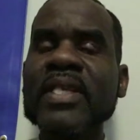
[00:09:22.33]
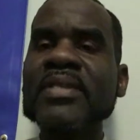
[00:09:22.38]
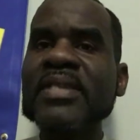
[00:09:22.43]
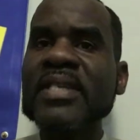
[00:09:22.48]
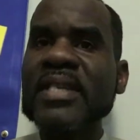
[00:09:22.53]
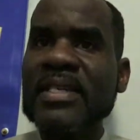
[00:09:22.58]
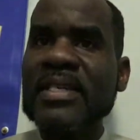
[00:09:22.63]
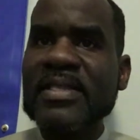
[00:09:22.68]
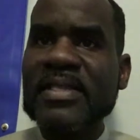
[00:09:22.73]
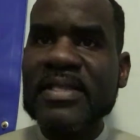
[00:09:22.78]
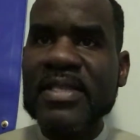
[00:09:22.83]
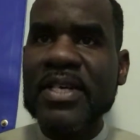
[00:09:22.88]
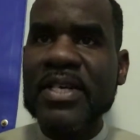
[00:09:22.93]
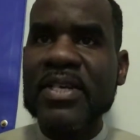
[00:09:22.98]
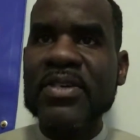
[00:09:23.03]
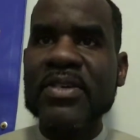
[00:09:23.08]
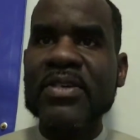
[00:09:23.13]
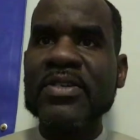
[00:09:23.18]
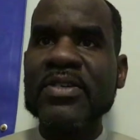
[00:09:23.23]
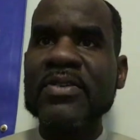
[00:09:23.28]
to
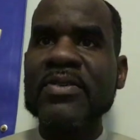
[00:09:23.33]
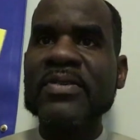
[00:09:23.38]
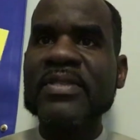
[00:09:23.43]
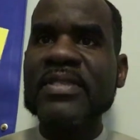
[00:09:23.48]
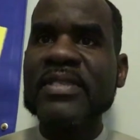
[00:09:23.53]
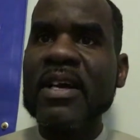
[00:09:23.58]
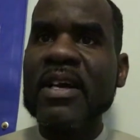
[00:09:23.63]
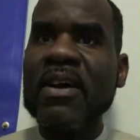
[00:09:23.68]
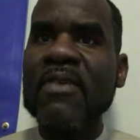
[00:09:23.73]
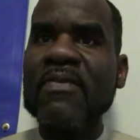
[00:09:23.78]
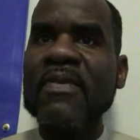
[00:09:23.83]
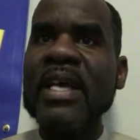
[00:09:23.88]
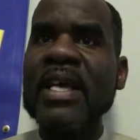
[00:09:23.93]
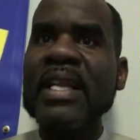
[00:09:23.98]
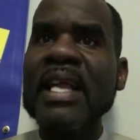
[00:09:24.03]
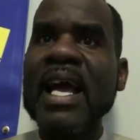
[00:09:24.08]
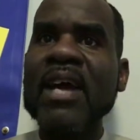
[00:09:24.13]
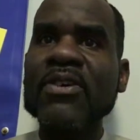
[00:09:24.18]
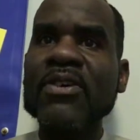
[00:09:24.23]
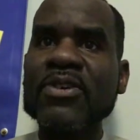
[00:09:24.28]
consider yourself and
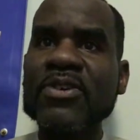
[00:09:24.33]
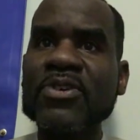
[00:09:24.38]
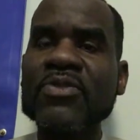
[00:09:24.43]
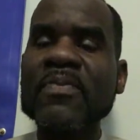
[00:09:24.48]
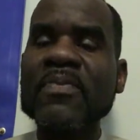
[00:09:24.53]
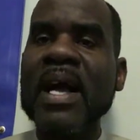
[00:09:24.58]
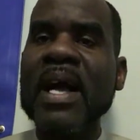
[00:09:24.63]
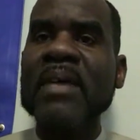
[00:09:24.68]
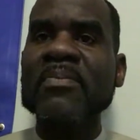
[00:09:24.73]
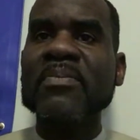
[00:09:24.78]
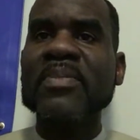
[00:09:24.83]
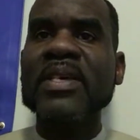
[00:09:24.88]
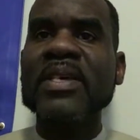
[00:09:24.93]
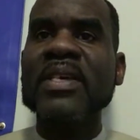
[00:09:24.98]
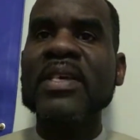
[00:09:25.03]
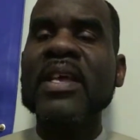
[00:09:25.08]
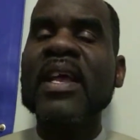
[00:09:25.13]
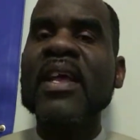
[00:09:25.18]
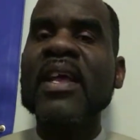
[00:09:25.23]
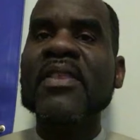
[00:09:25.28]
how you might
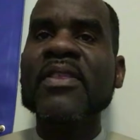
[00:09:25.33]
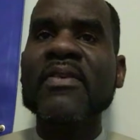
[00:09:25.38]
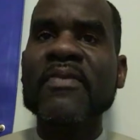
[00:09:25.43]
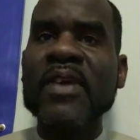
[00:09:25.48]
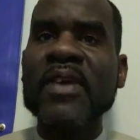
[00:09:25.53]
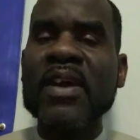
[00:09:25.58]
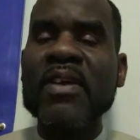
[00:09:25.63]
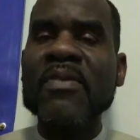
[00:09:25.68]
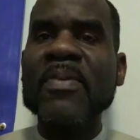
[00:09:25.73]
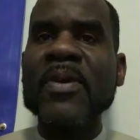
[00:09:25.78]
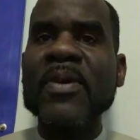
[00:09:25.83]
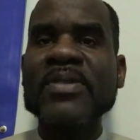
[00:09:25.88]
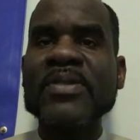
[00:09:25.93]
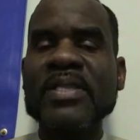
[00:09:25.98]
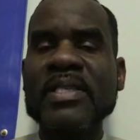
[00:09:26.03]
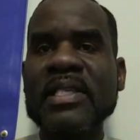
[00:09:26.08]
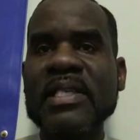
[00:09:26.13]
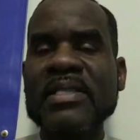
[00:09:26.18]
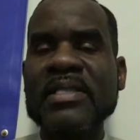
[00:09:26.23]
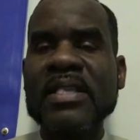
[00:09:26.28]
be the very
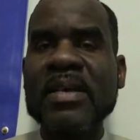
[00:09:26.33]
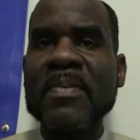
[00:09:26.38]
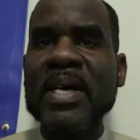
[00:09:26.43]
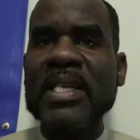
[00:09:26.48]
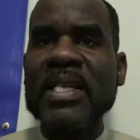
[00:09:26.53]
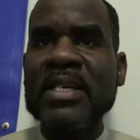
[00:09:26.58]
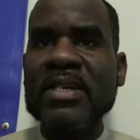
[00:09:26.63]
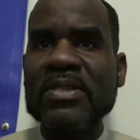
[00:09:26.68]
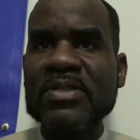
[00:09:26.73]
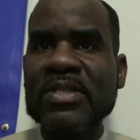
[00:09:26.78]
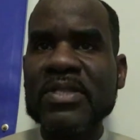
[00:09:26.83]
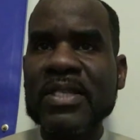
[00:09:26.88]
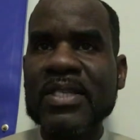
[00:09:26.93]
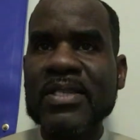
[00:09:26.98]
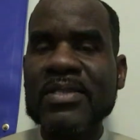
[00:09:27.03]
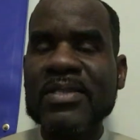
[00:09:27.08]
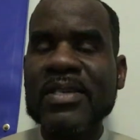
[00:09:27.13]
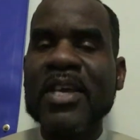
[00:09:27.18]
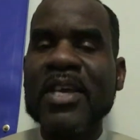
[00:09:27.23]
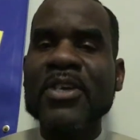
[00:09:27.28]
person that somebody else
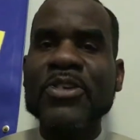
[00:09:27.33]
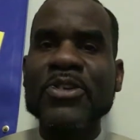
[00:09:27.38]
needs.